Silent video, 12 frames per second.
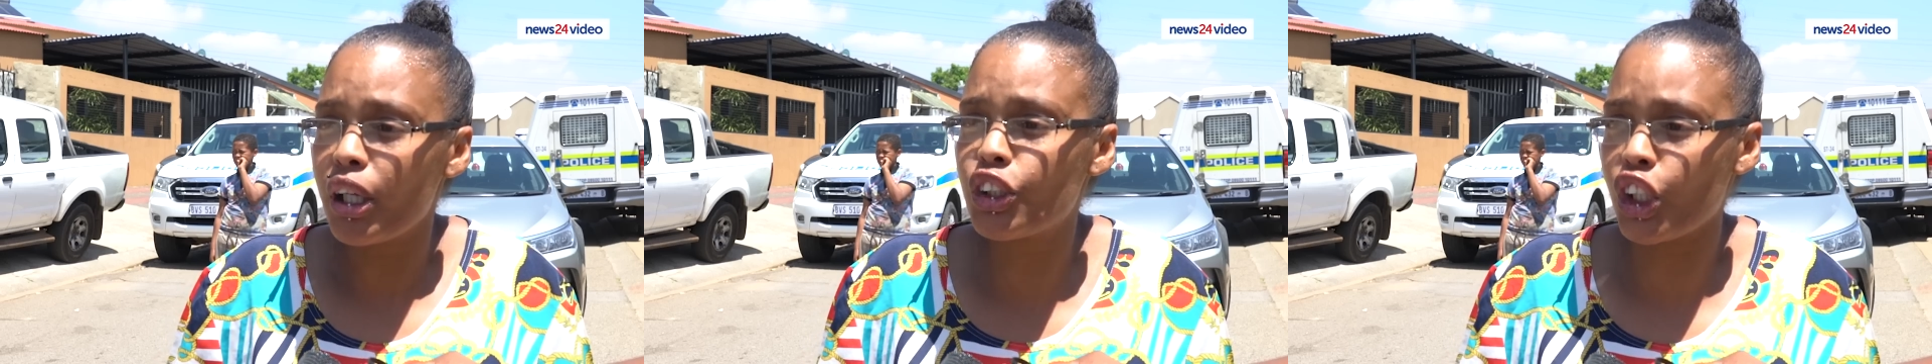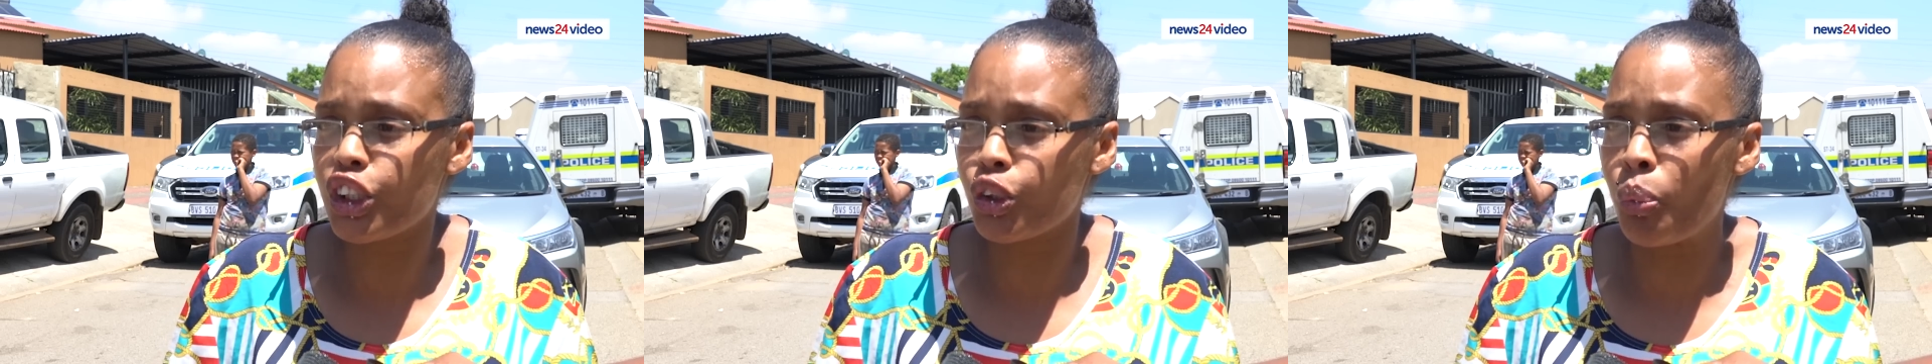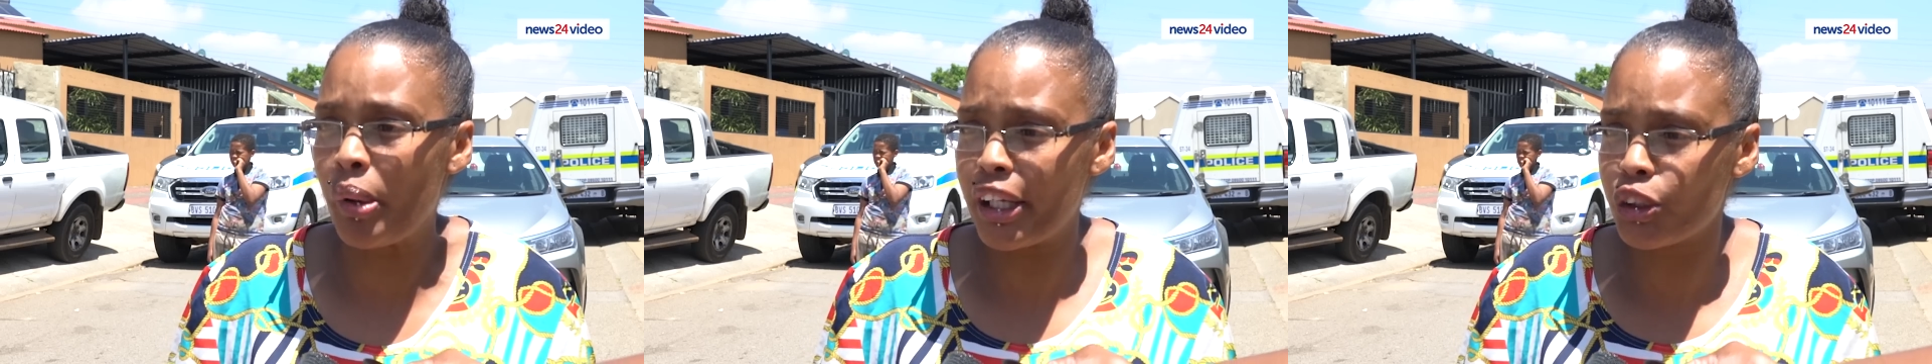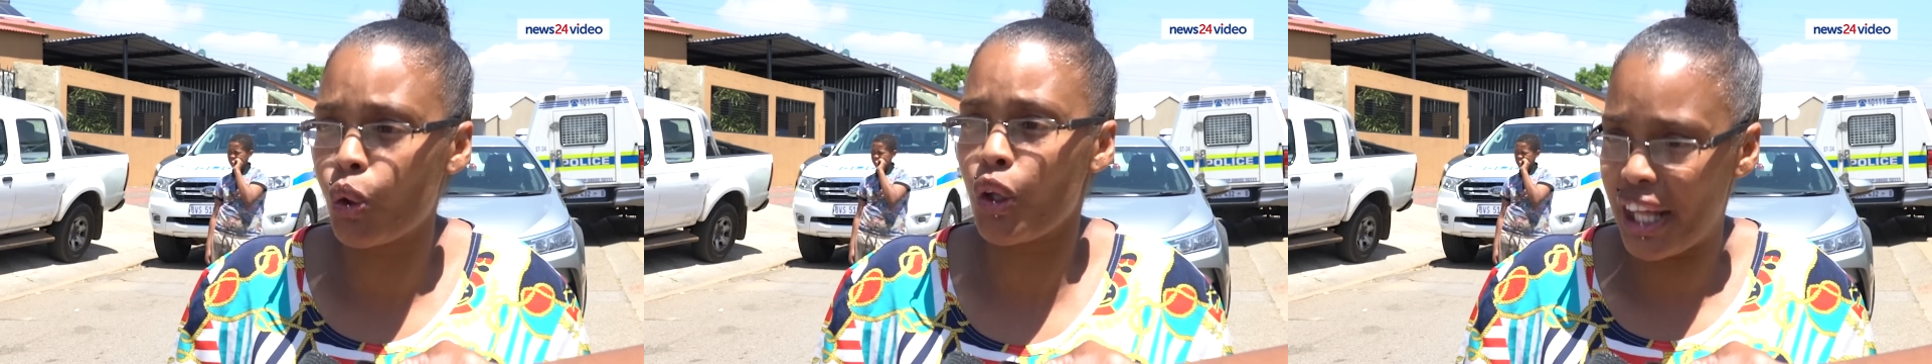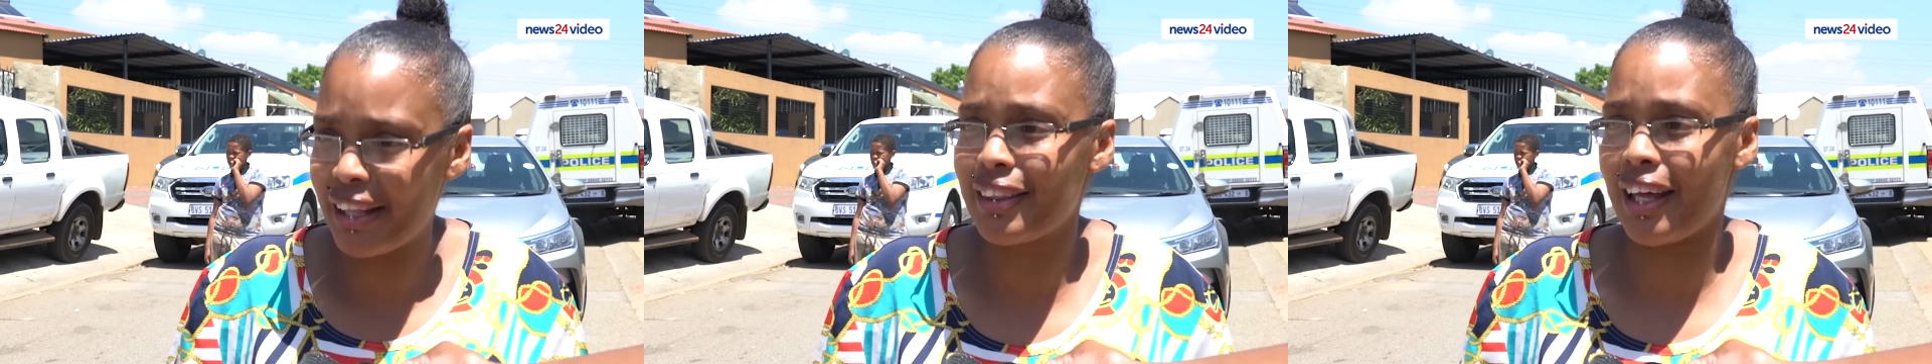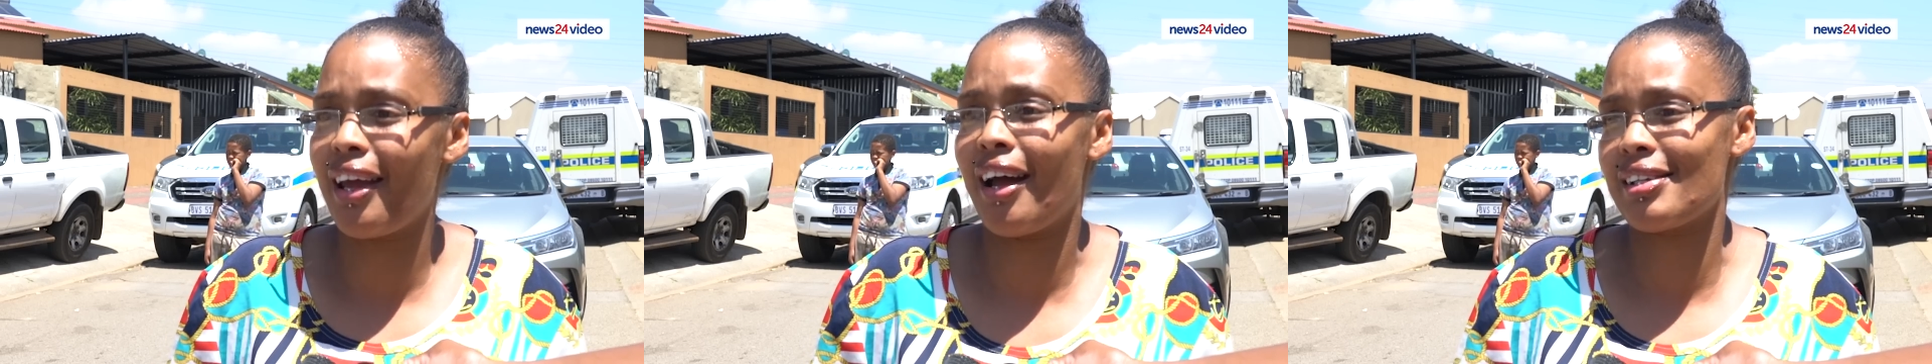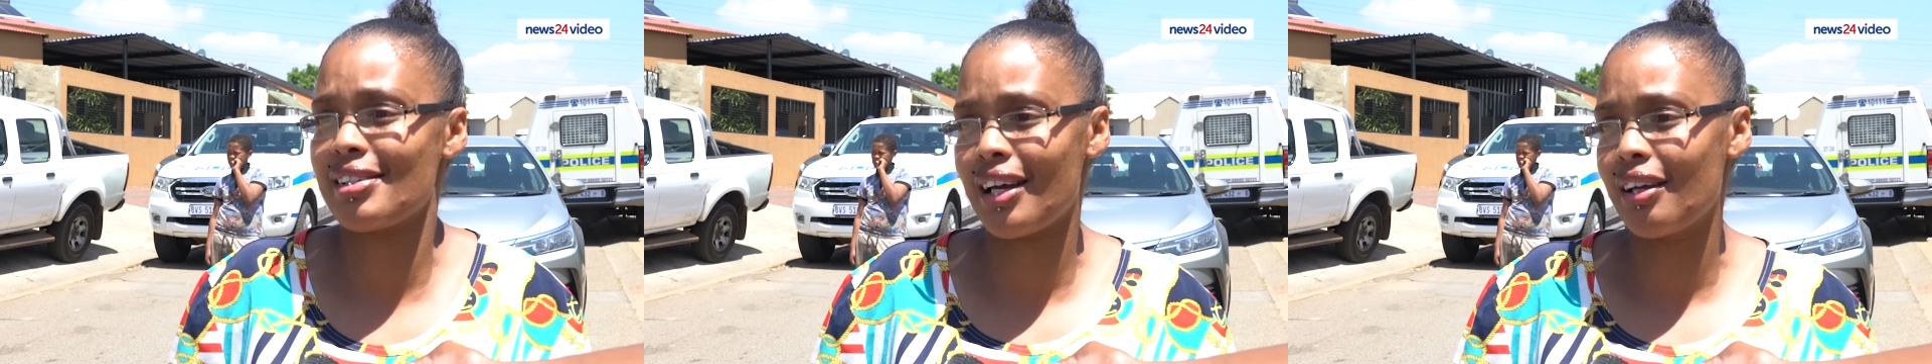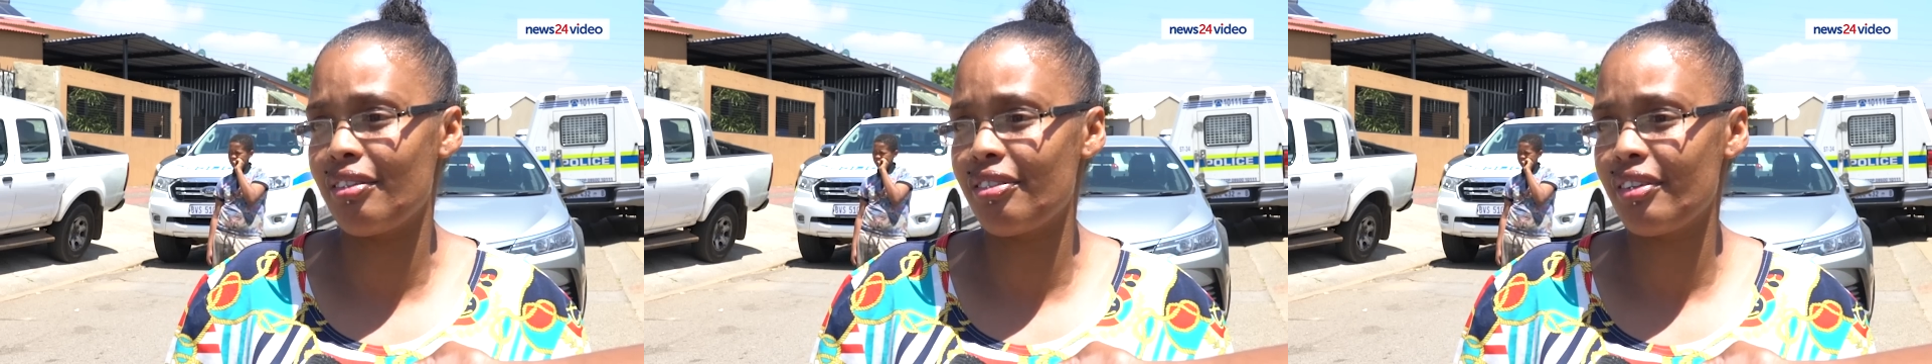just to make sure that they are
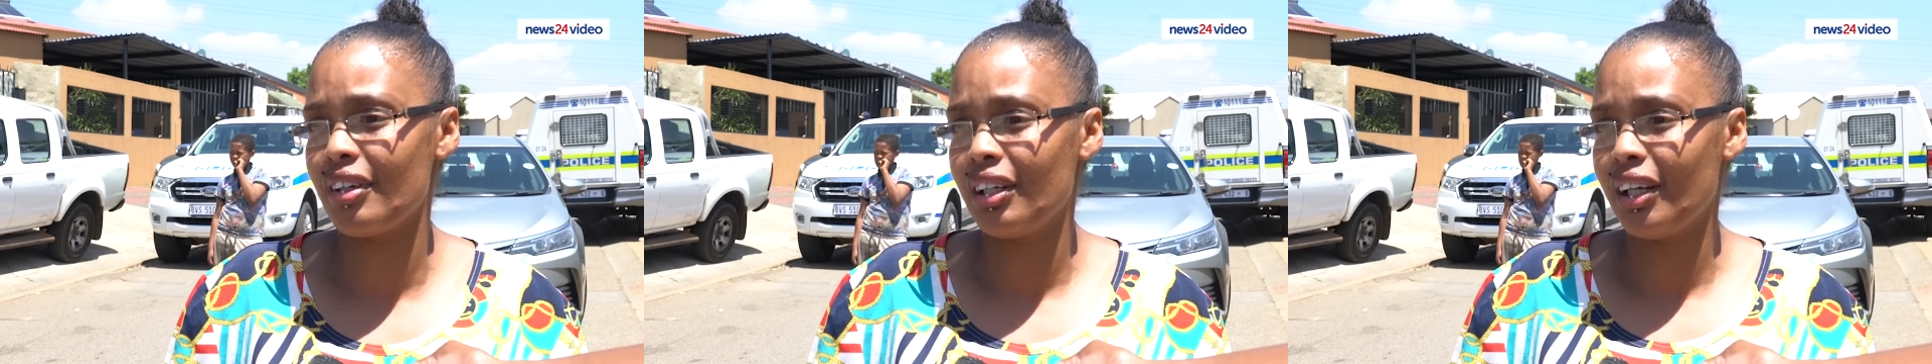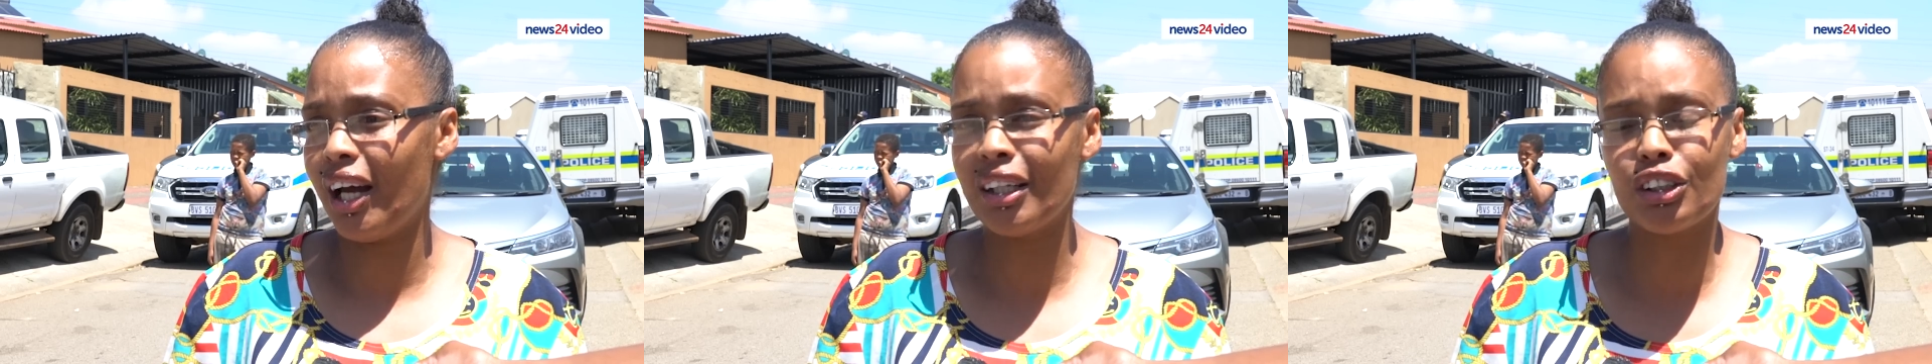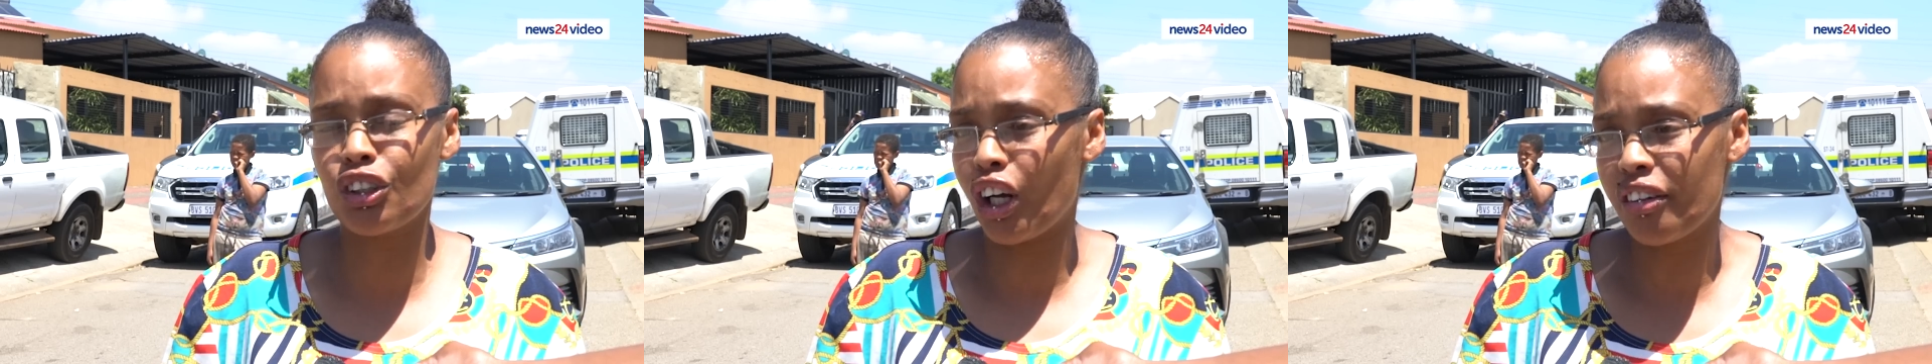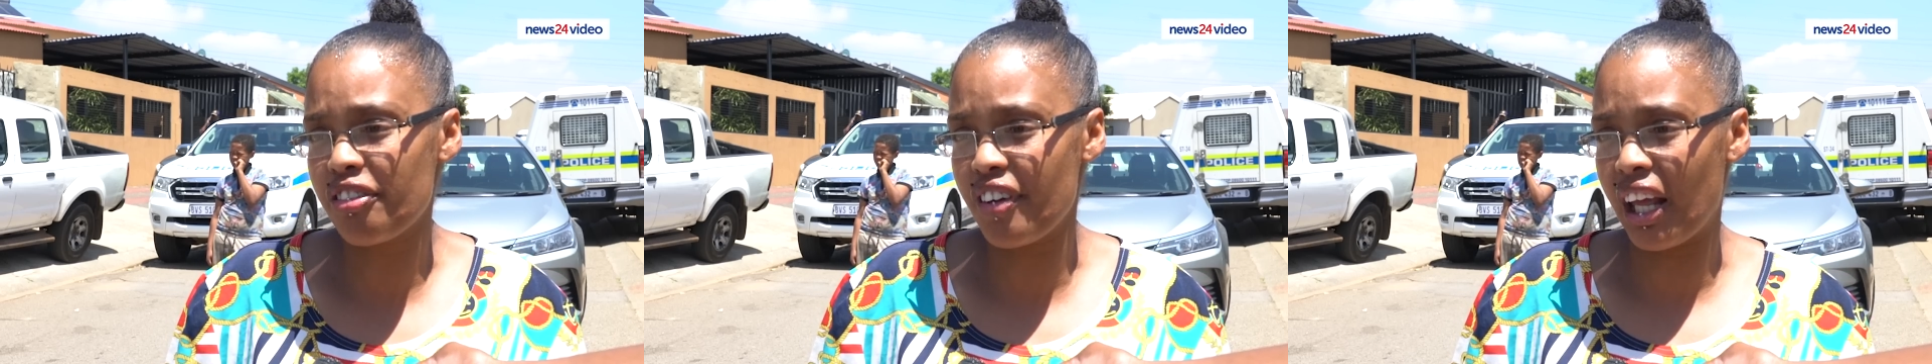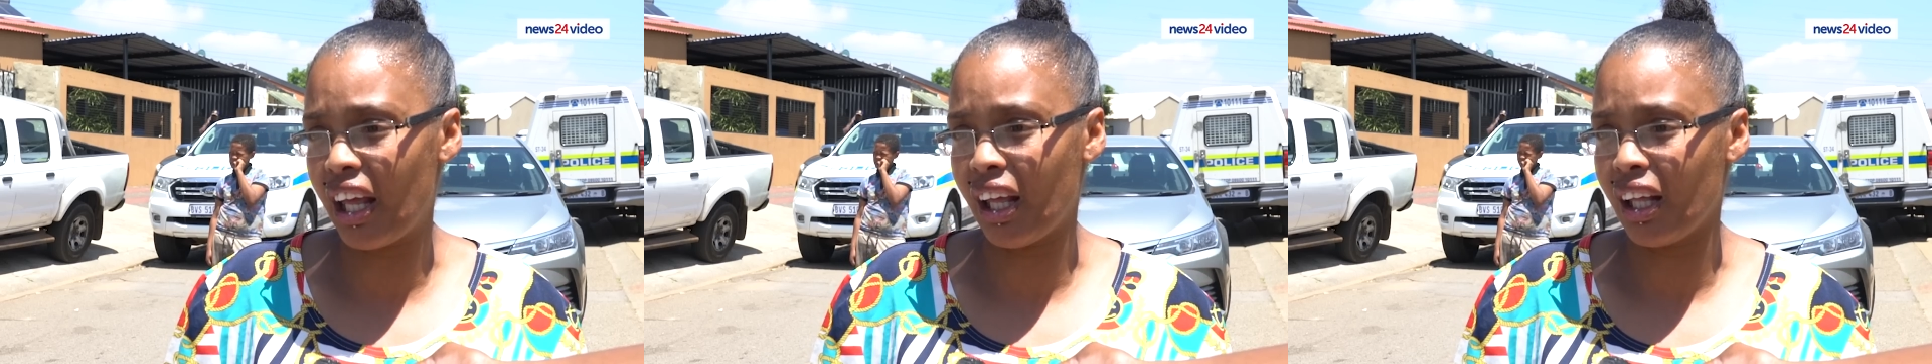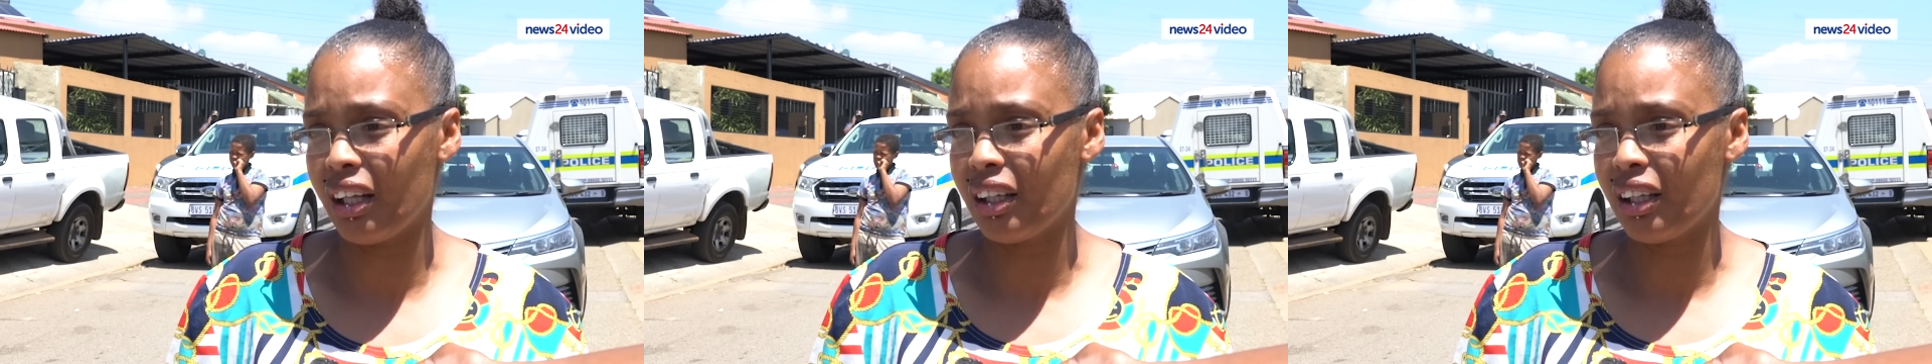safe. It's not fair.